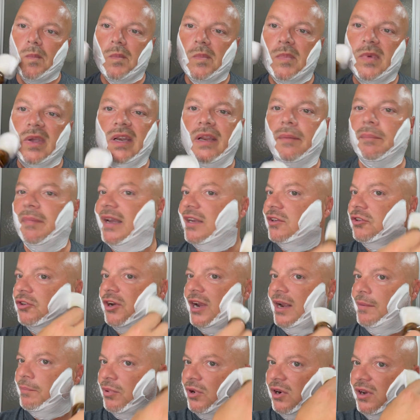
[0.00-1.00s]
and he makes
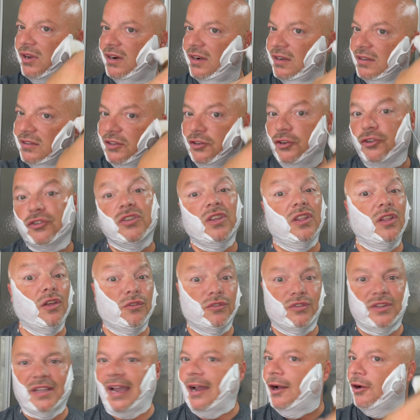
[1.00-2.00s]
great products. And you see those
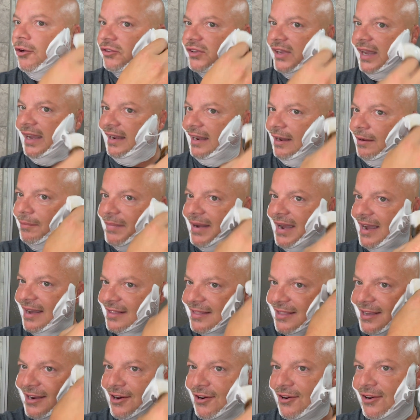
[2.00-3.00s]
towels hanging back
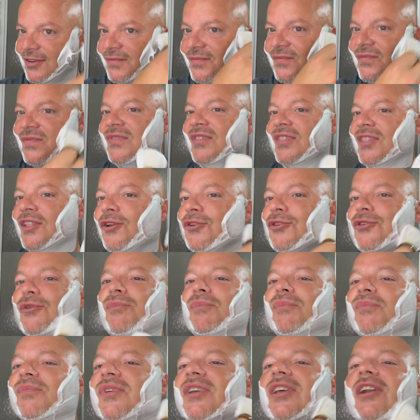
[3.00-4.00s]
there. Those are,
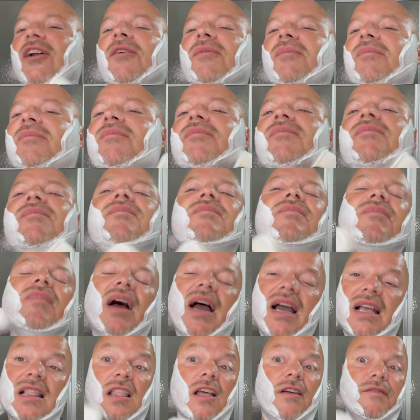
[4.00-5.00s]
you know,
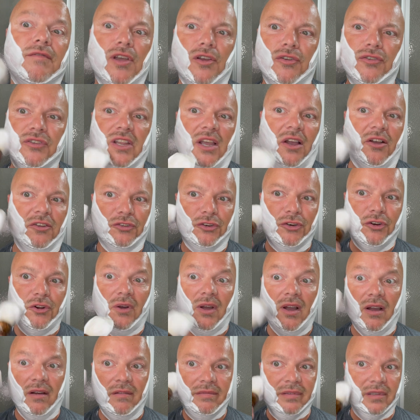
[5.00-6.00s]
I love those towels. You know
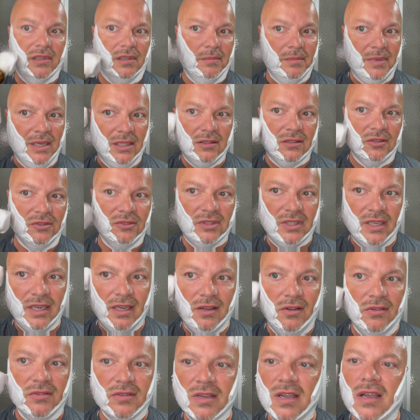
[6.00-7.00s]
how I feel about those
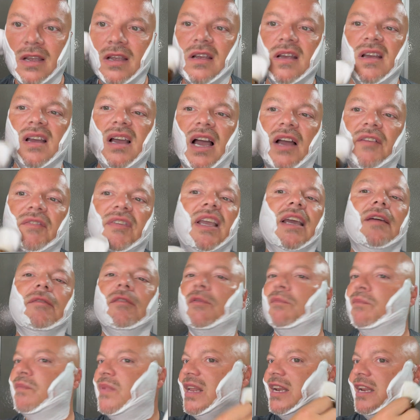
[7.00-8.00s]
towels. I've
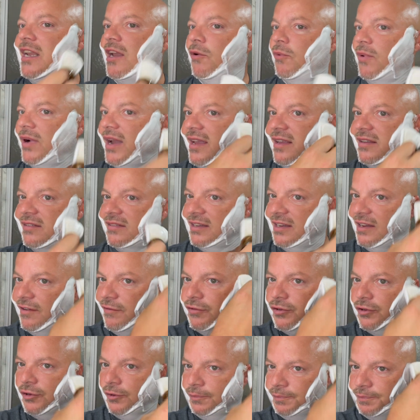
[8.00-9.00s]
given many away as
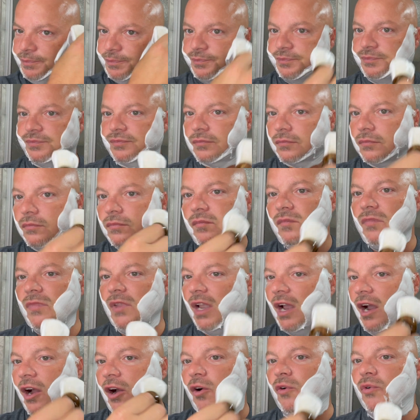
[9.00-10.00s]
gifts.
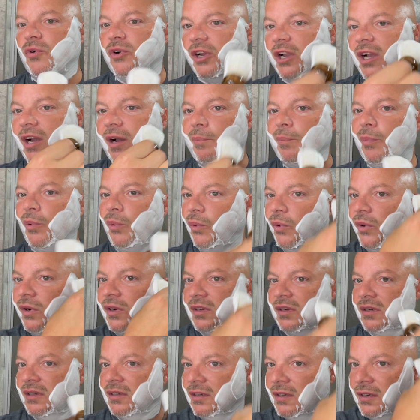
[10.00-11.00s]
I own a couple,
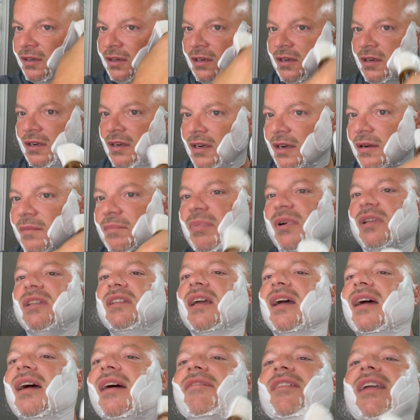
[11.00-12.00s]
but
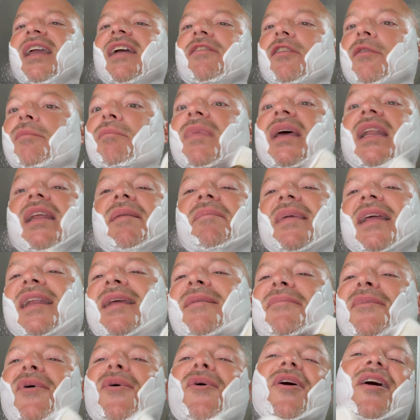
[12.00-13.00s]
uh, I've given many, many
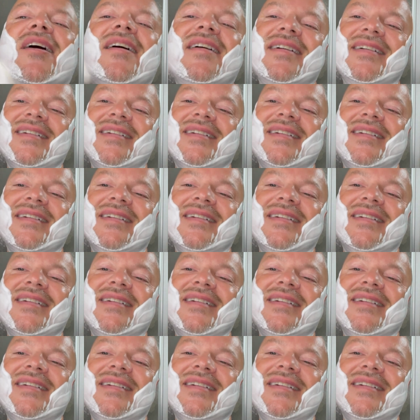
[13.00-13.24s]
more